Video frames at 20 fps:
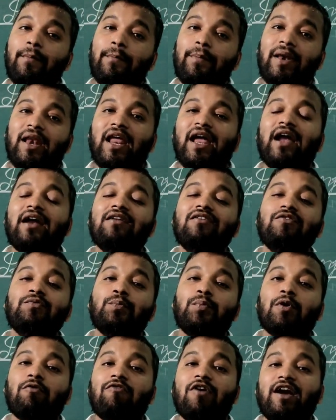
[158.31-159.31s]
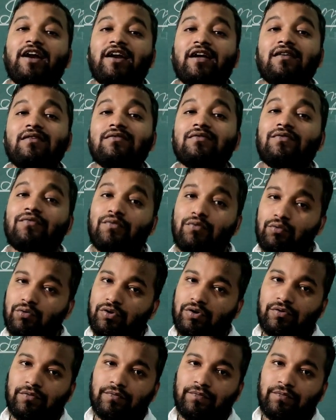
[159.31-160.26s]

plants provide us food.